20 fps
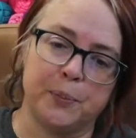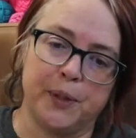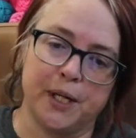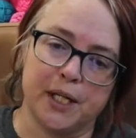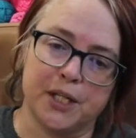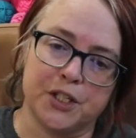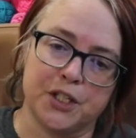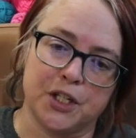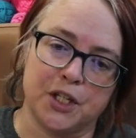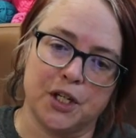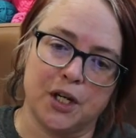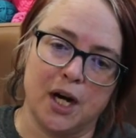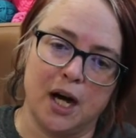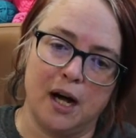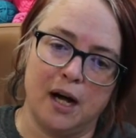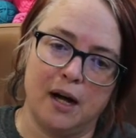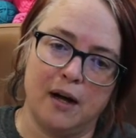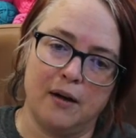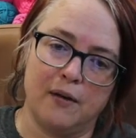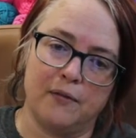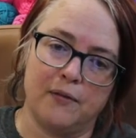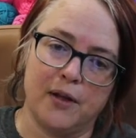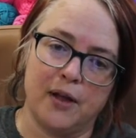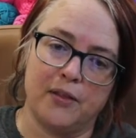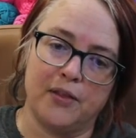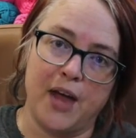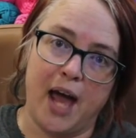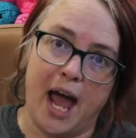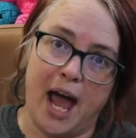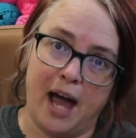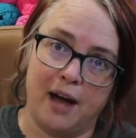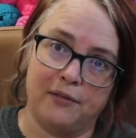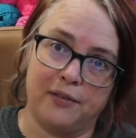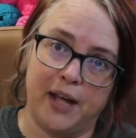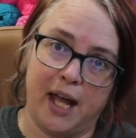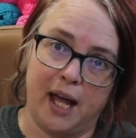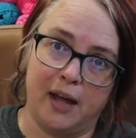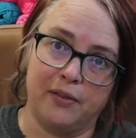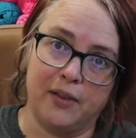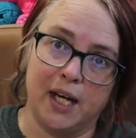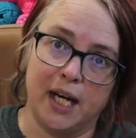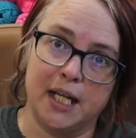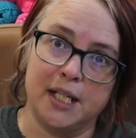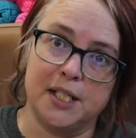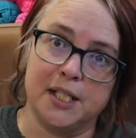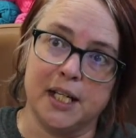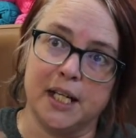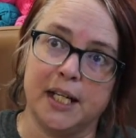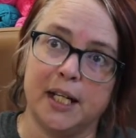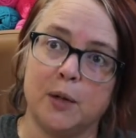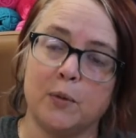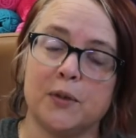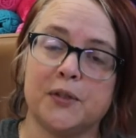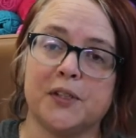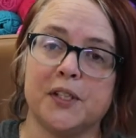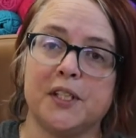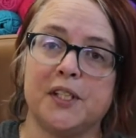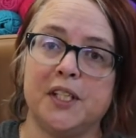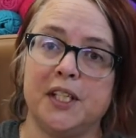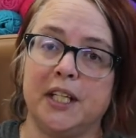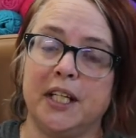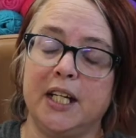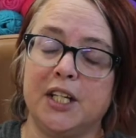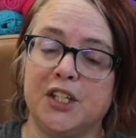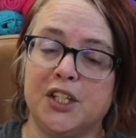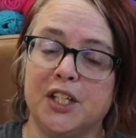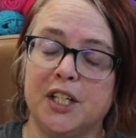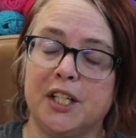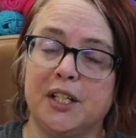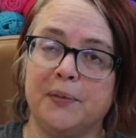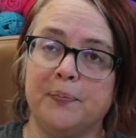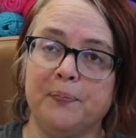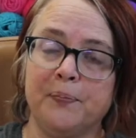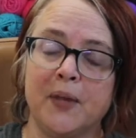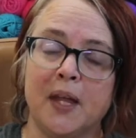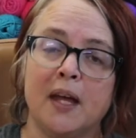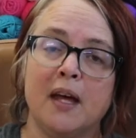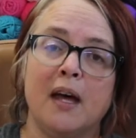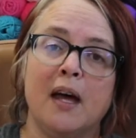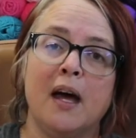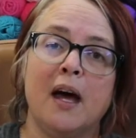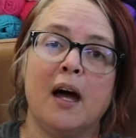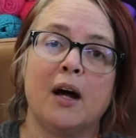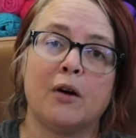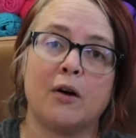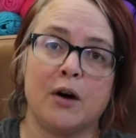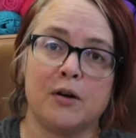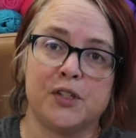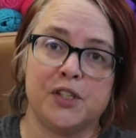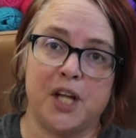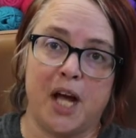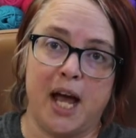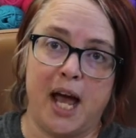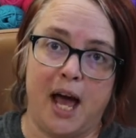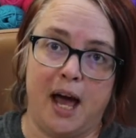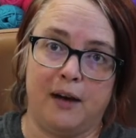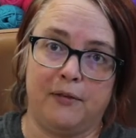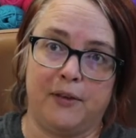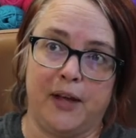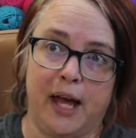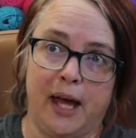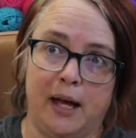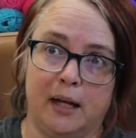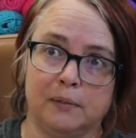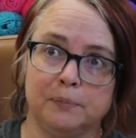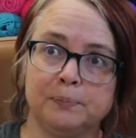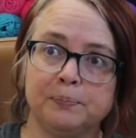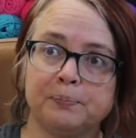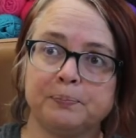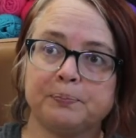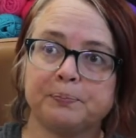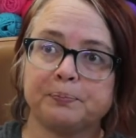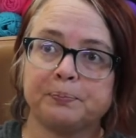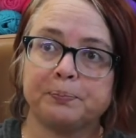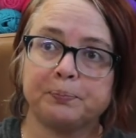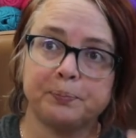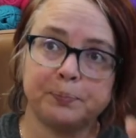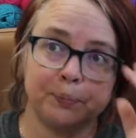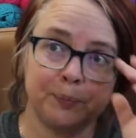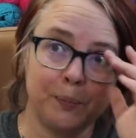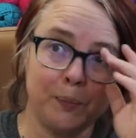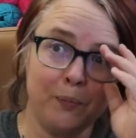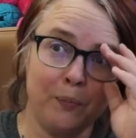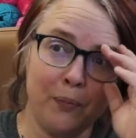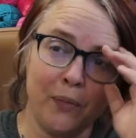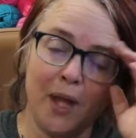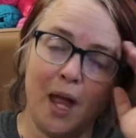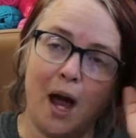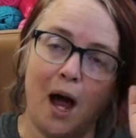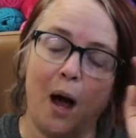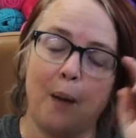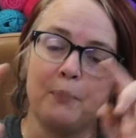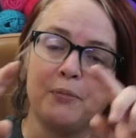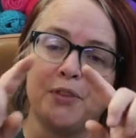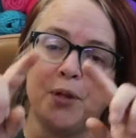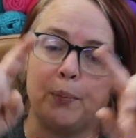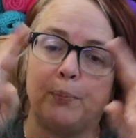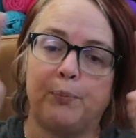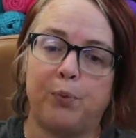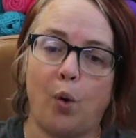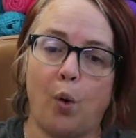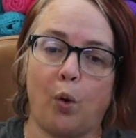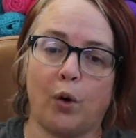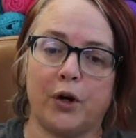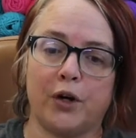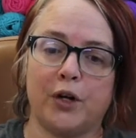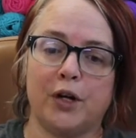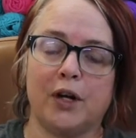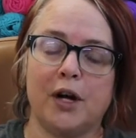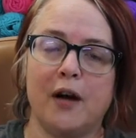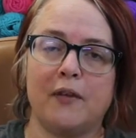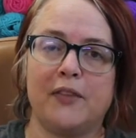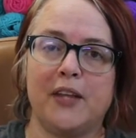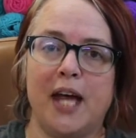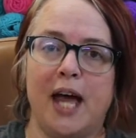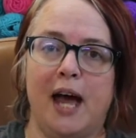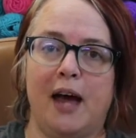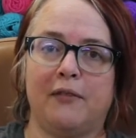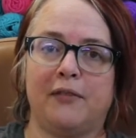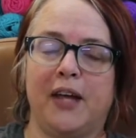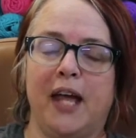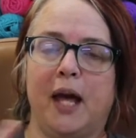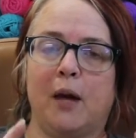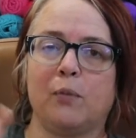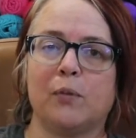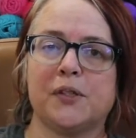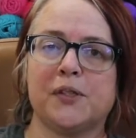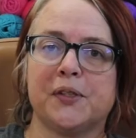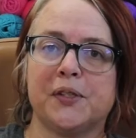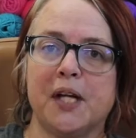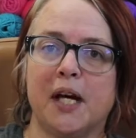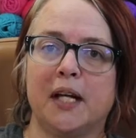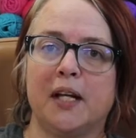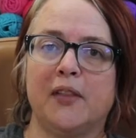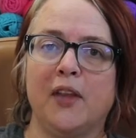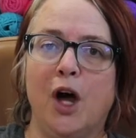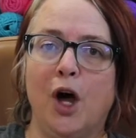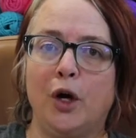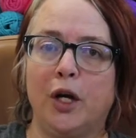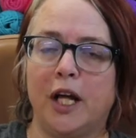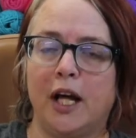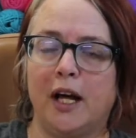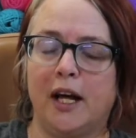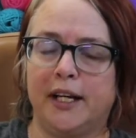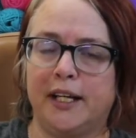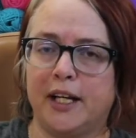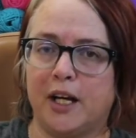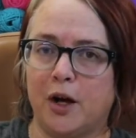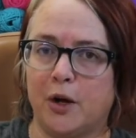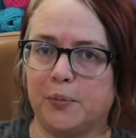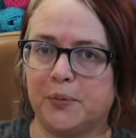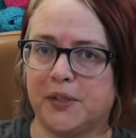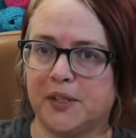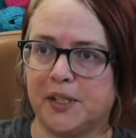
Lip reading: a picture of the Afghan that I did. It was a Tunisian crochet Afghan. The border of the Afghan was done in the honeycomb